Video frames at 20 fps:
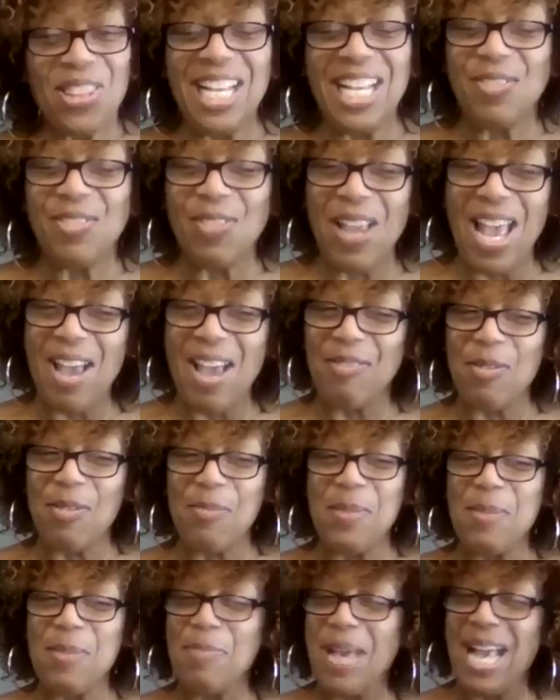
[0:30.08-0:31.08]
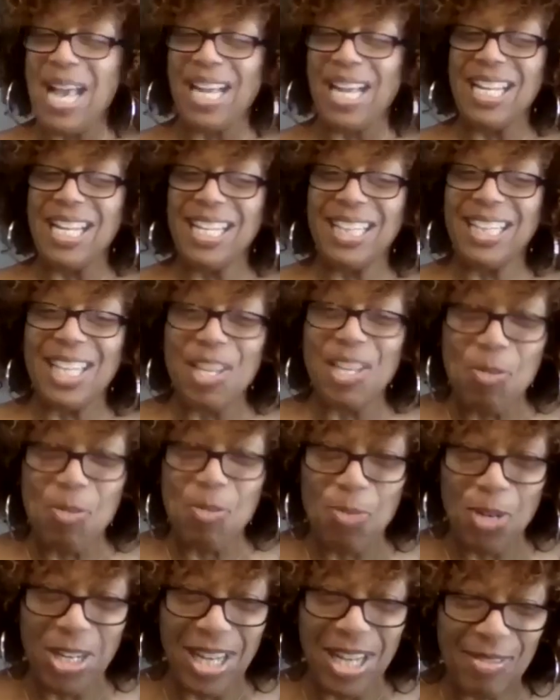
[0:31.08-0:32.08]
thanks for having me back. I didn't think you
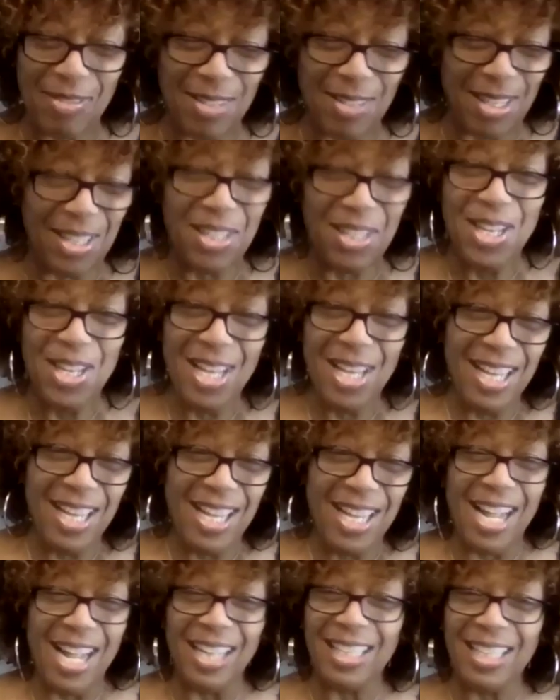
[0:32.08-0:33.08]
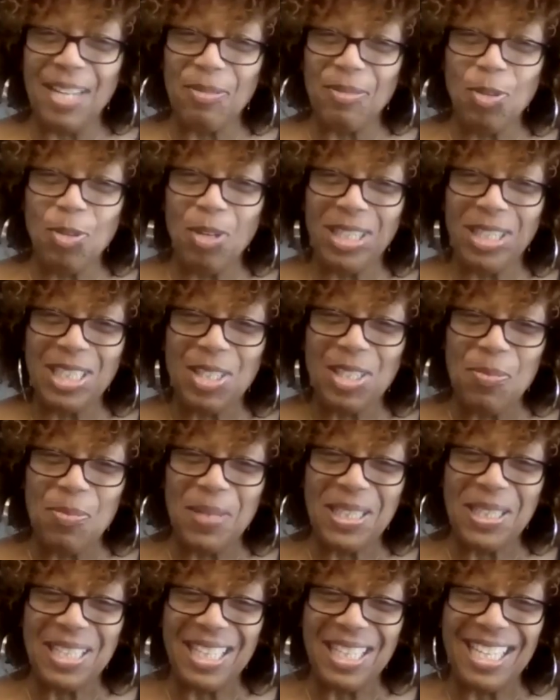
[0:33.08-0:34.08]
would after I kept talking so
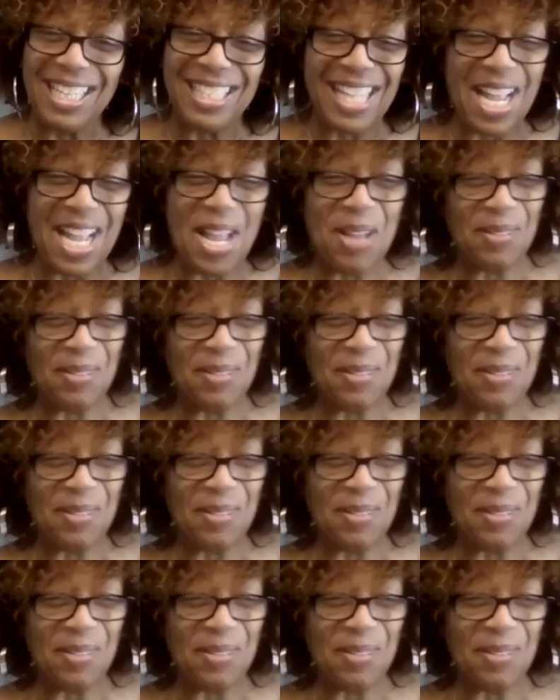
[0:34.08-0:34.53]
much last time.